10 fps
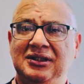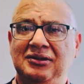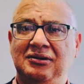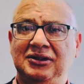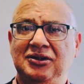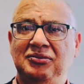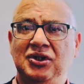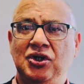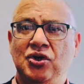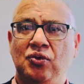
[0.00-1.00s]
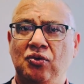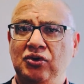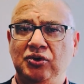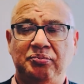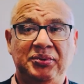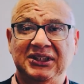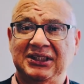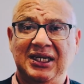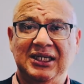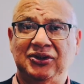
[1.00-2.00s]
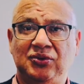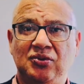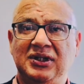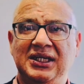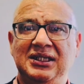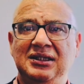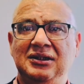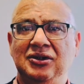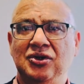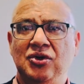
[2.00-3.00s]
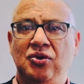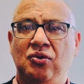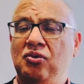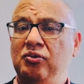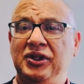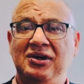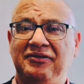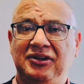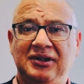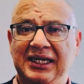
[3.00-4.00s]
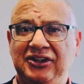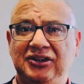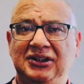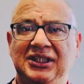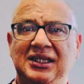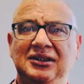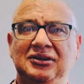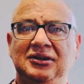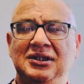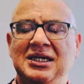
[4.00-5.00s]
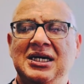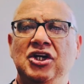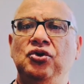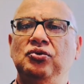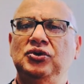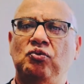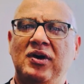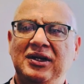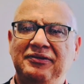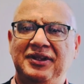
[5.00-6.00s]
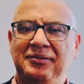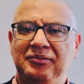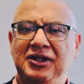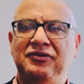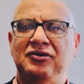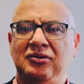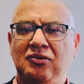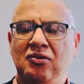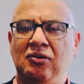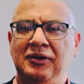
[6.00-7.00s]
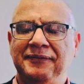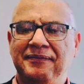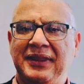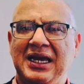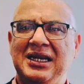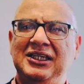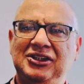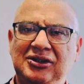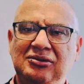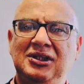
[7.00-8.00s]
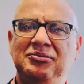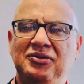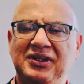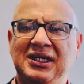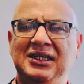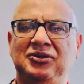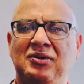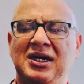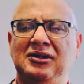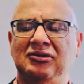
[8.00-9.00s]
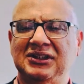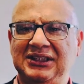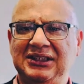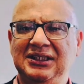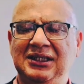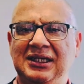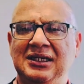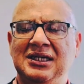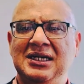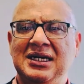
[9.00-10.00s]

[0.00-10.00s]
in the classroom, or your personalized door greeting, or whether you have a connection challenge, use one of them, if not all, and execute them over the next while consistently,